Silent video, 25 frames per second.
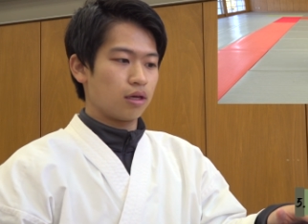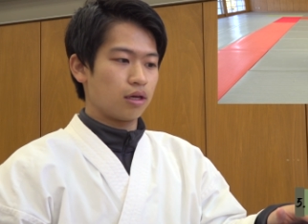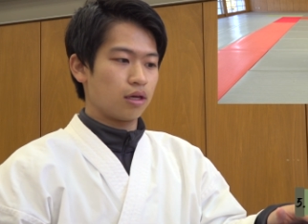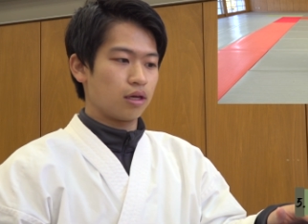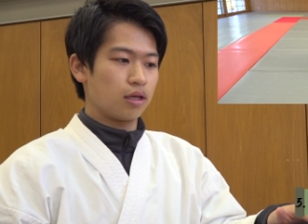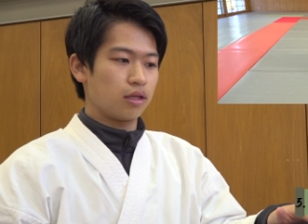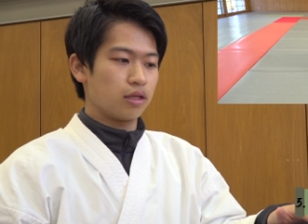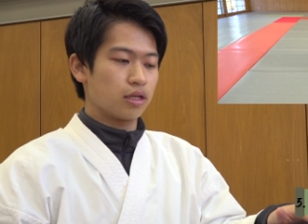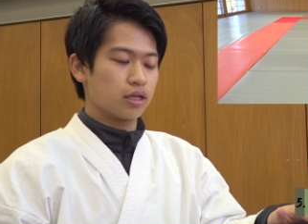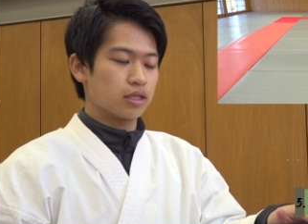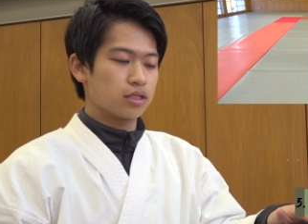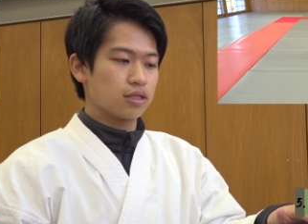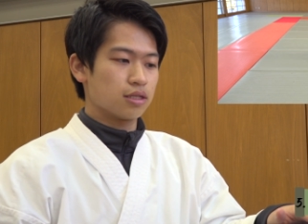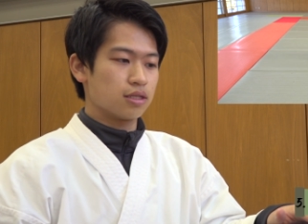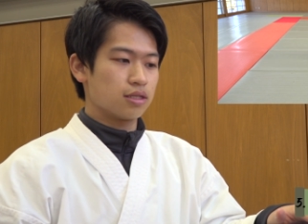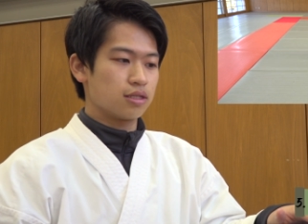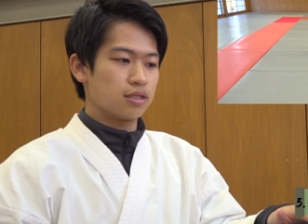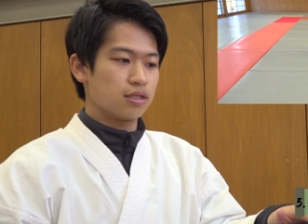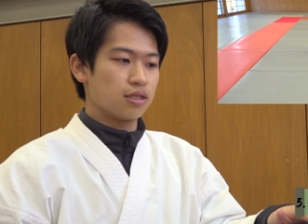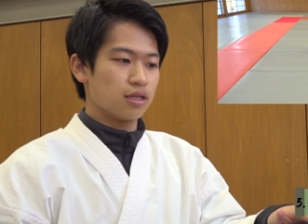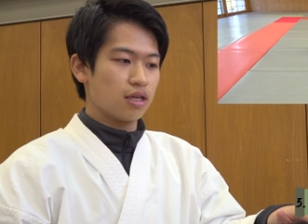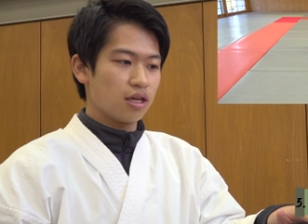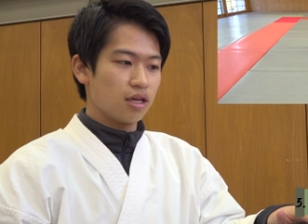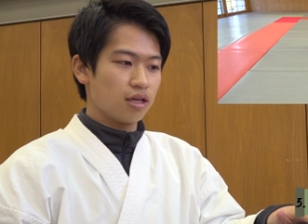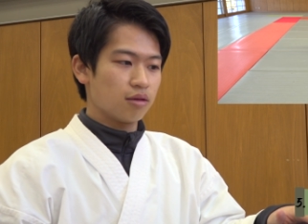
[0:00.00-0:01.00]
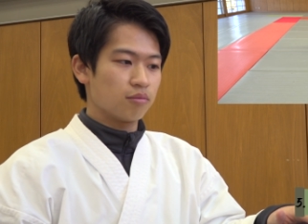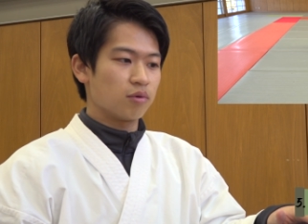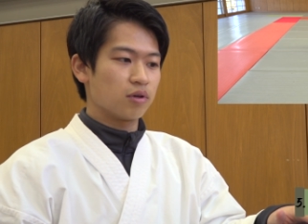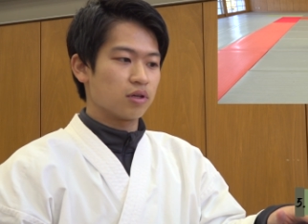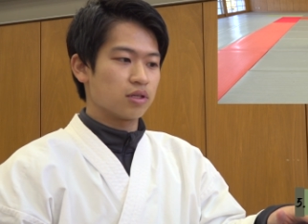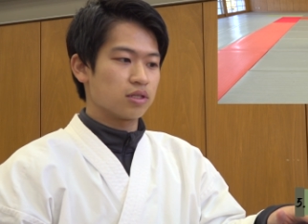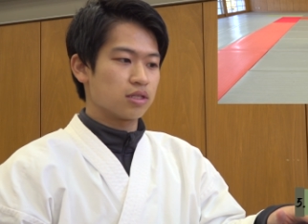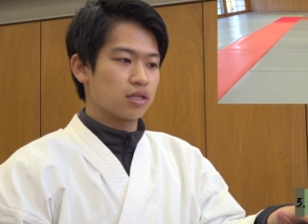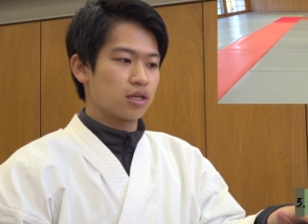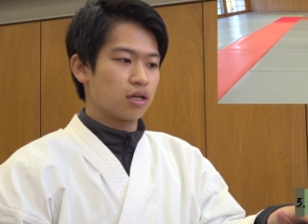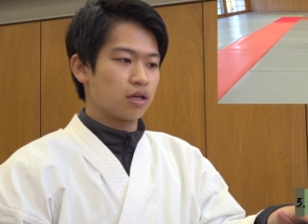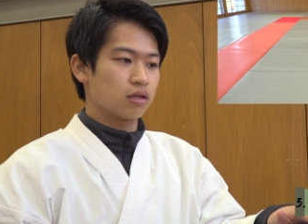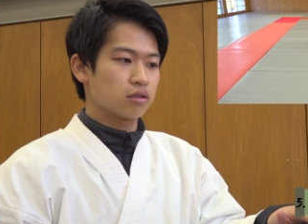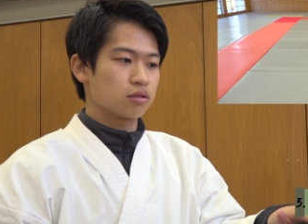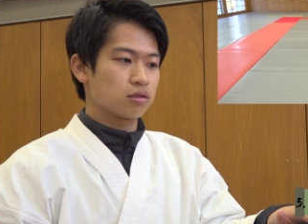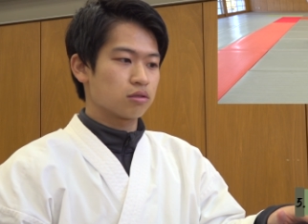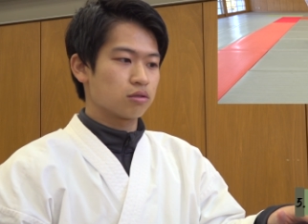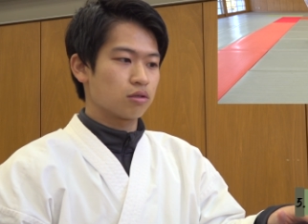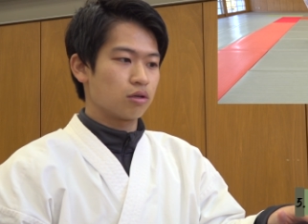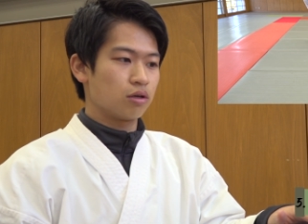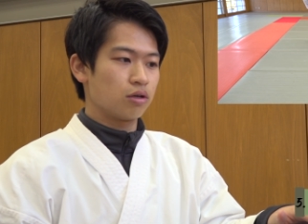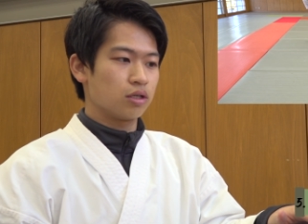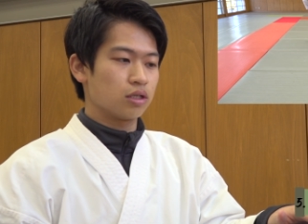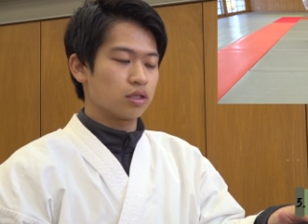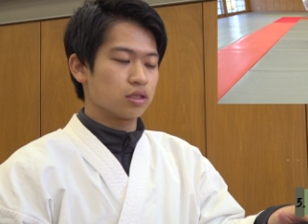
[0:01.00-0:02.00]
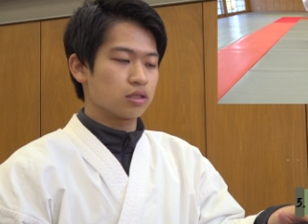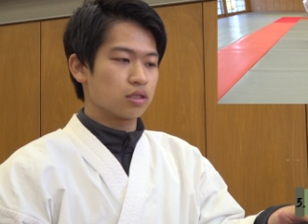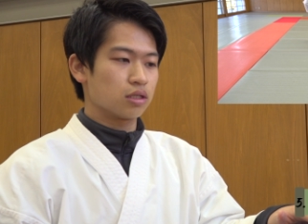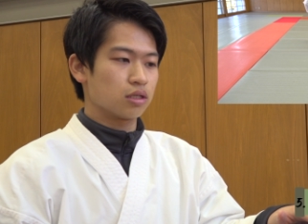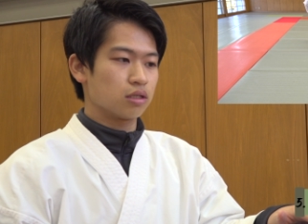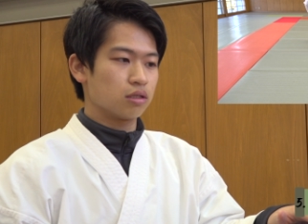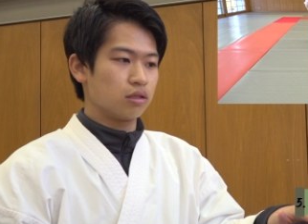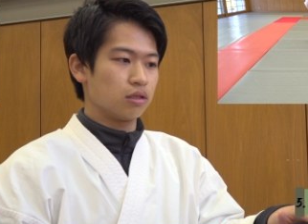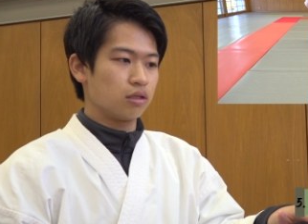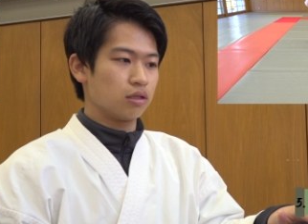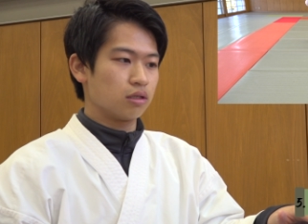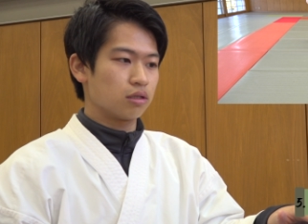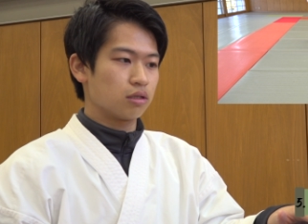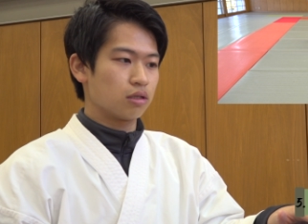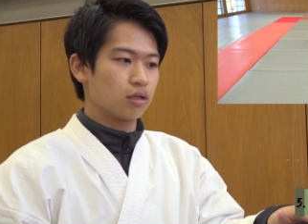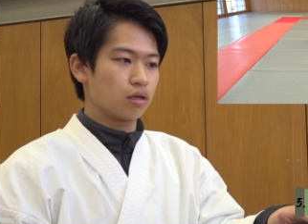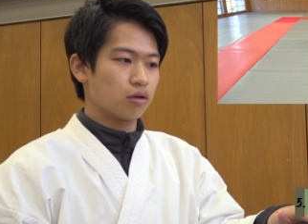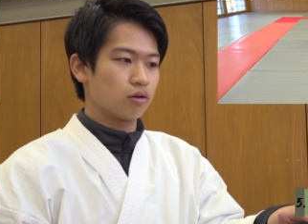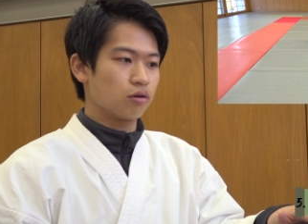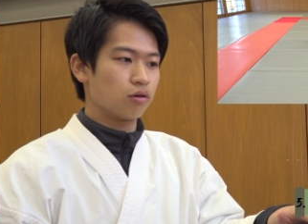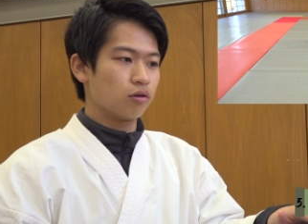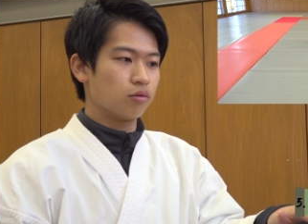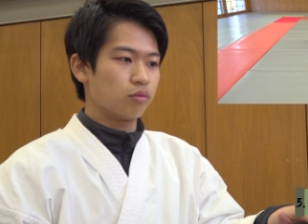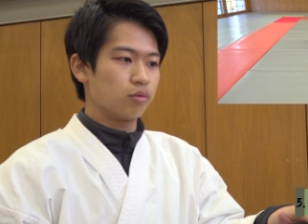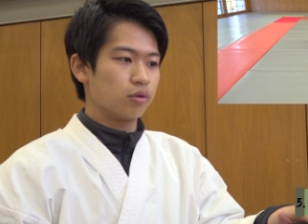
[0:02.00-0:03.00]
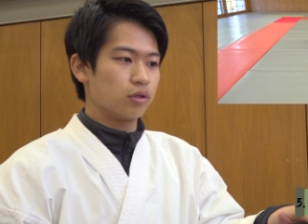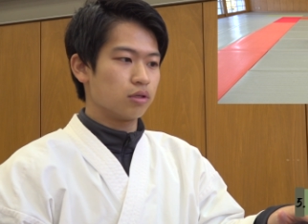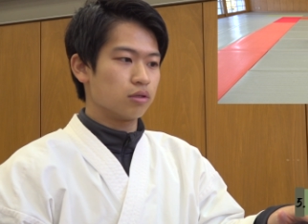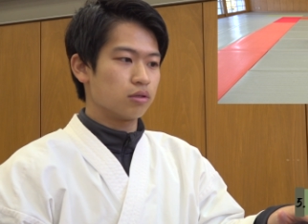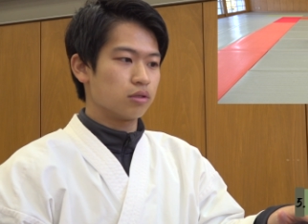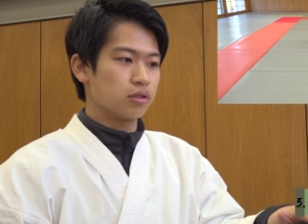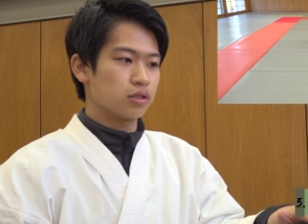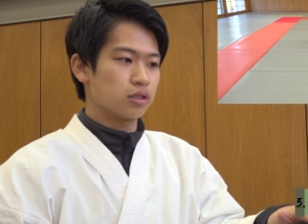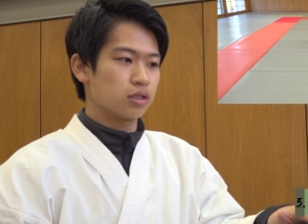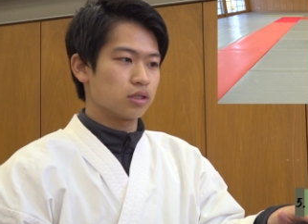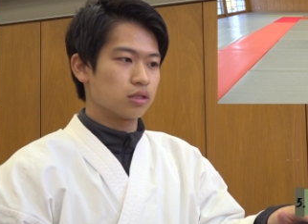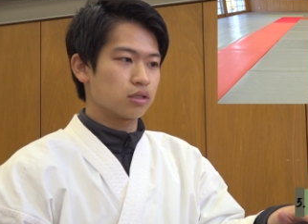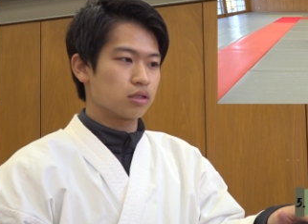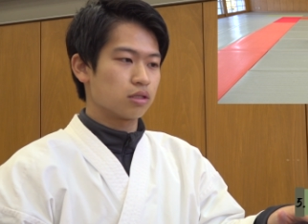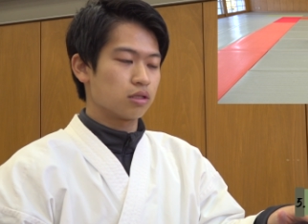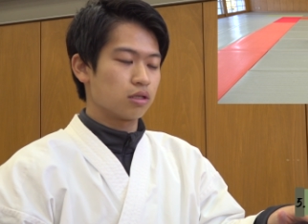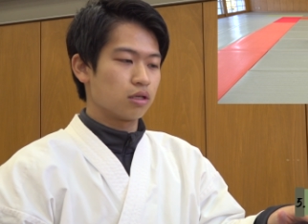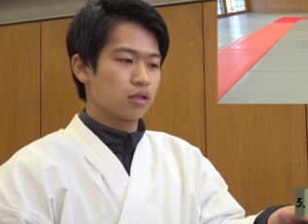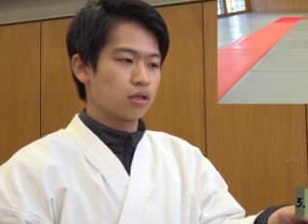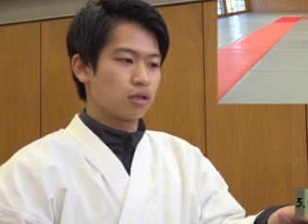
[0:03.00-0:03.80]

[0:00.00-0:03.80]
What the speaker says: And that's the same exact turning technique that Kobe uses